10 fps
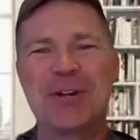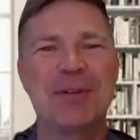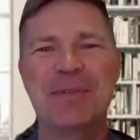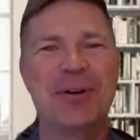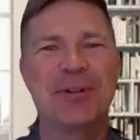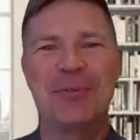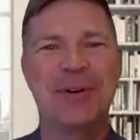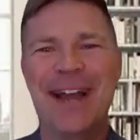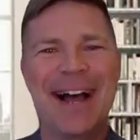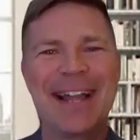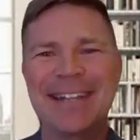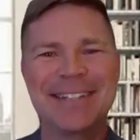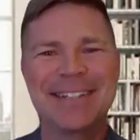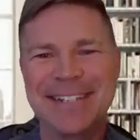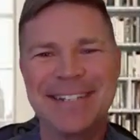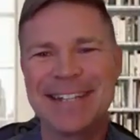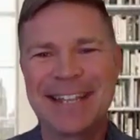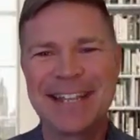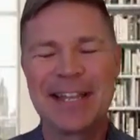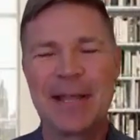You're going to be the only one not getting sick.